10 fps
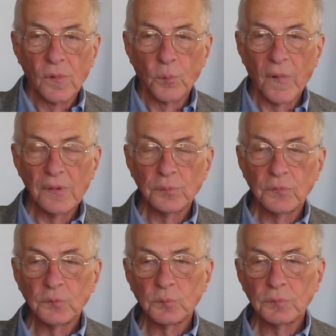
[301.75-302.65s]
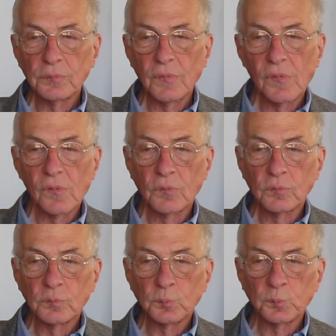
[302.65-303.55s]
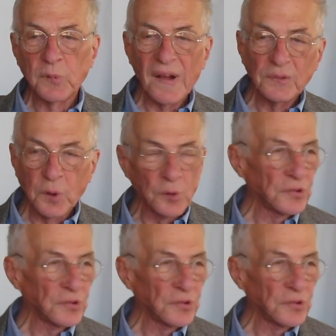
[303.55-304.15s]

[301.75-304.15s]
when Ray goes